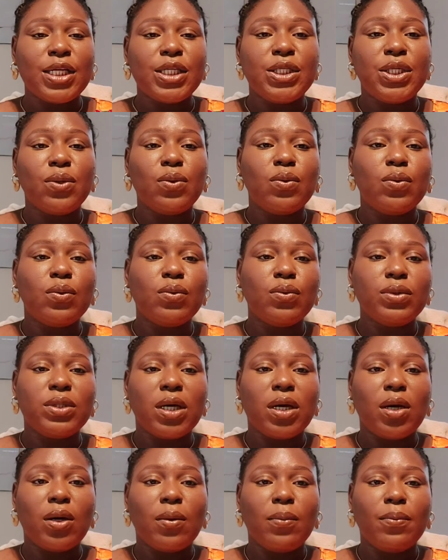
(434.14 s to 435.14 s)
They would
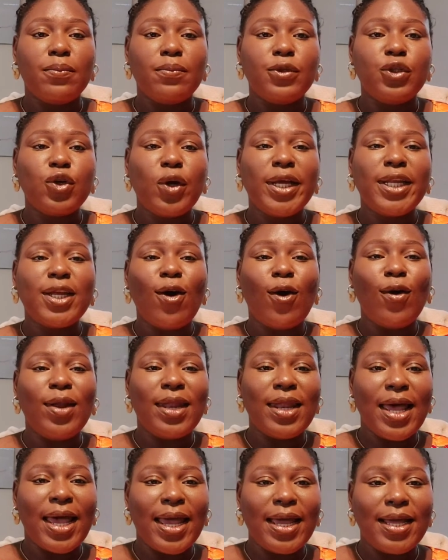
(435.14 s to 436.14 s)
um join
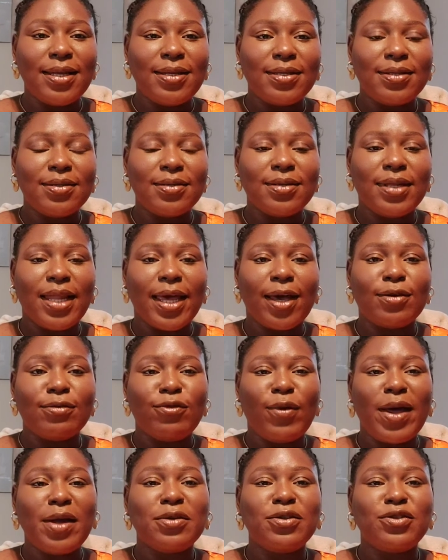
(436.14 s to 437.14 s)
online like
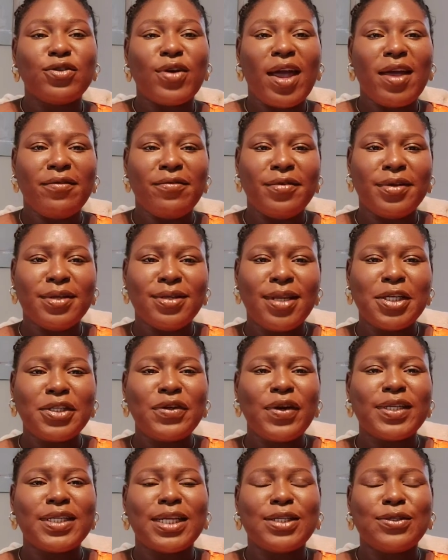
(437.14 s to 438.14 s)
while driving.
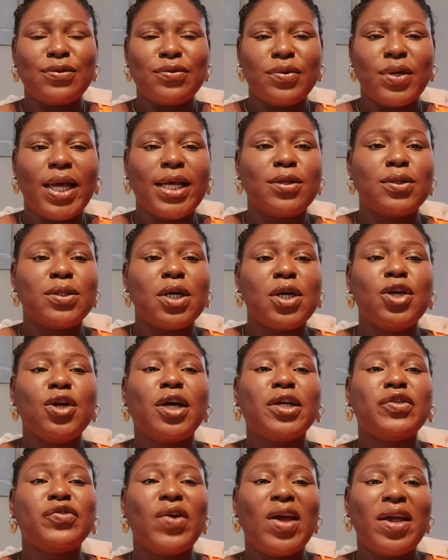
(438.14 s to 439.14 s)
Lecturers are so nice, they tell you
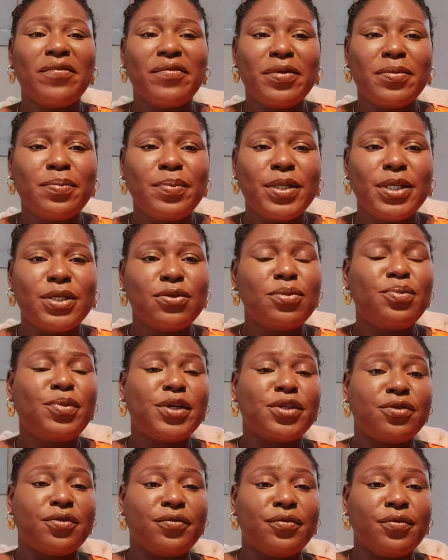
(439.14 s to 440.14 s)
you are driving, please don't
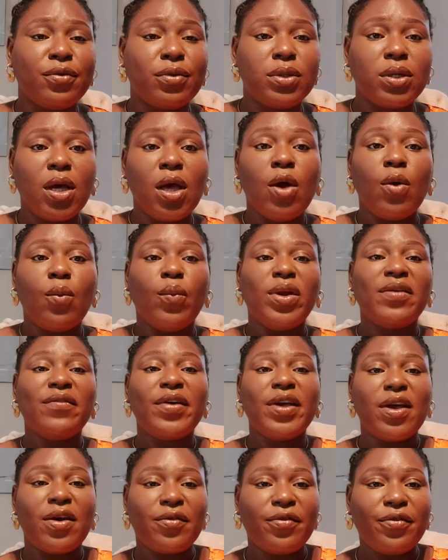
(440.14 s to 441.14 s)
press your phone.
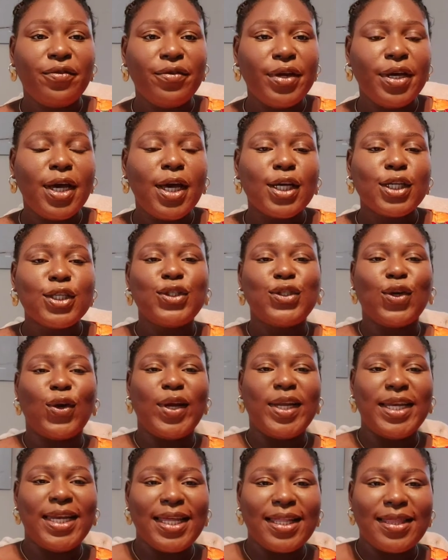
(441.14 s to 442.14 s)
Whenever you are free,
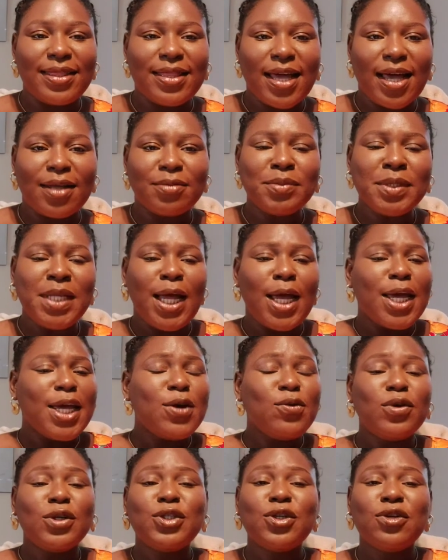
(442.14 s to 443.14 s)
join later.
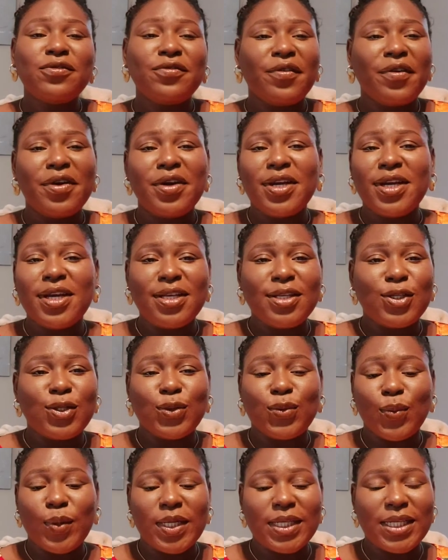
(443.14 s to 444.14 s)
It was just very
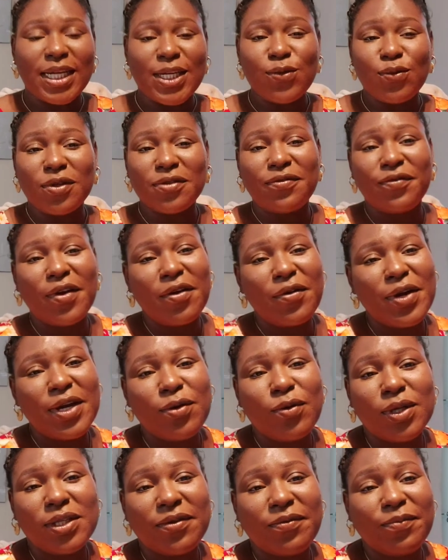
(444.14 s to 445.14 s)
sweet and it was very
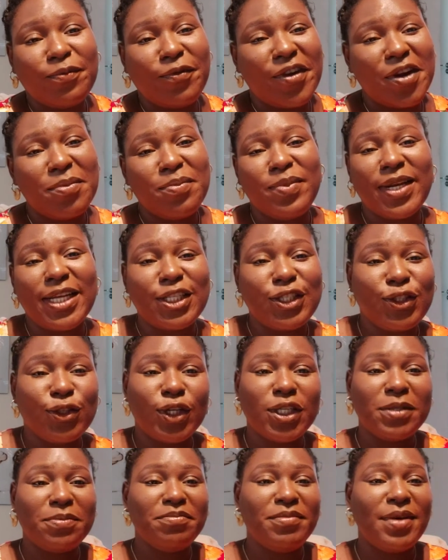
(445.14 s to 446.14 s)
it was a very very blessed
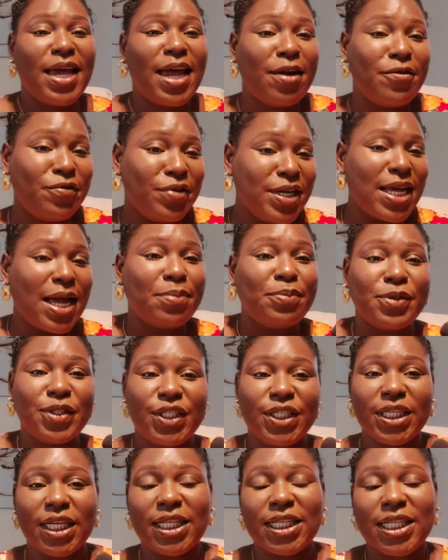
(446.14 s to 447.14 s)
journey. Me, I really
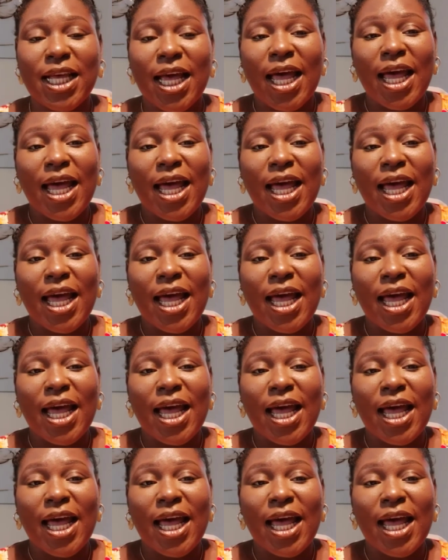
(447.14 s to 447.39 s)
appreciate